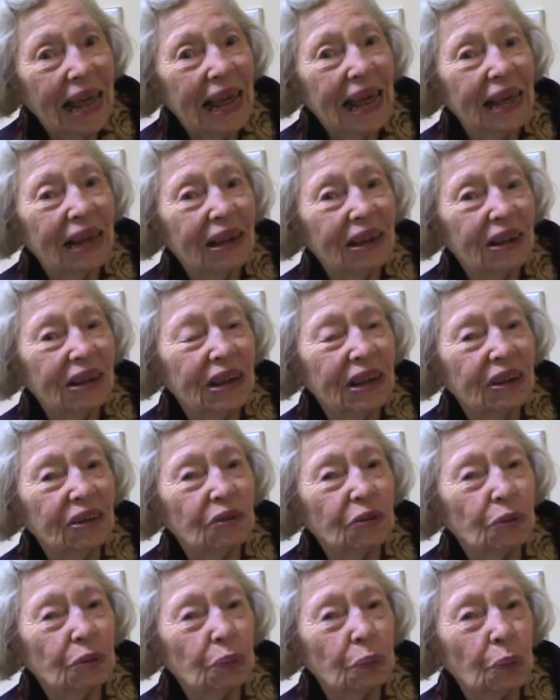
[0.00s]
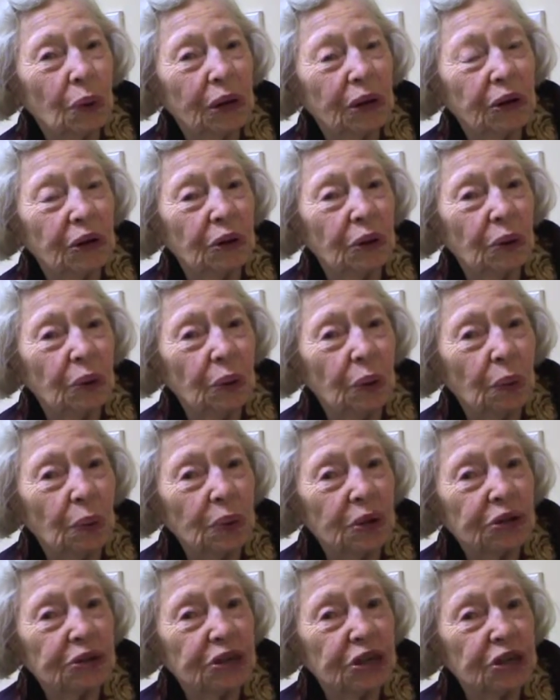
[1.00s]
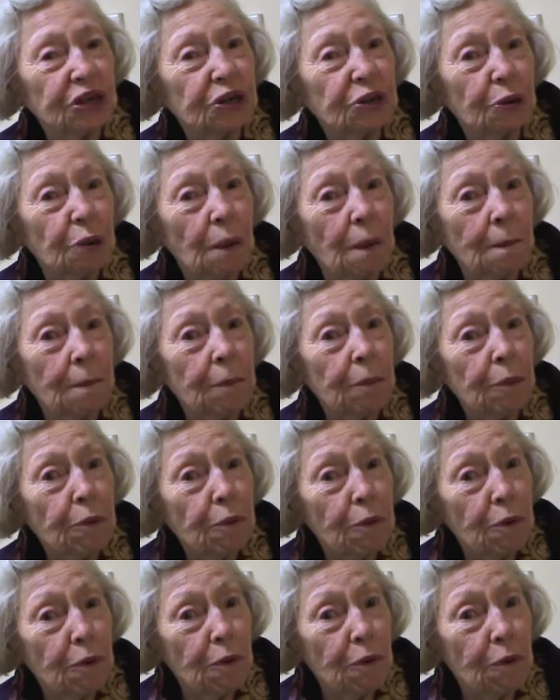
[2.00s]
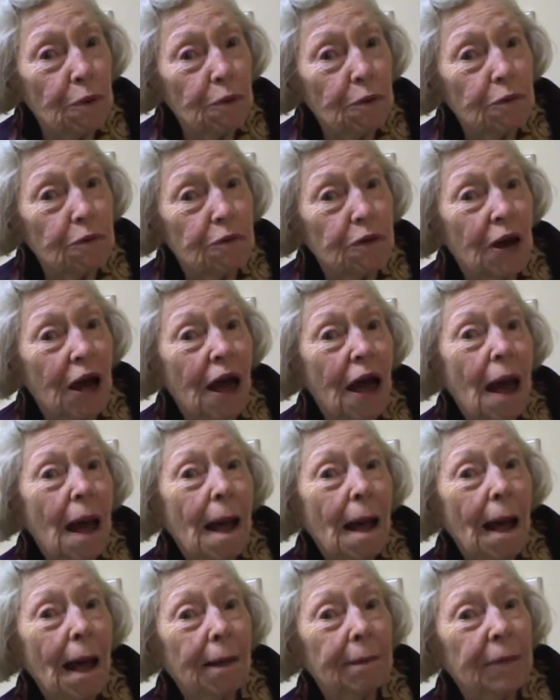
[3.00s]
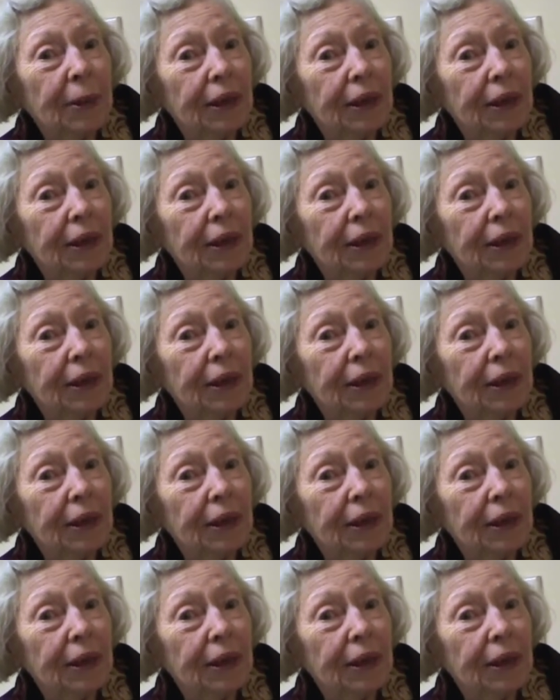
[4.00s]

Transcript: It's when you wish it to improve and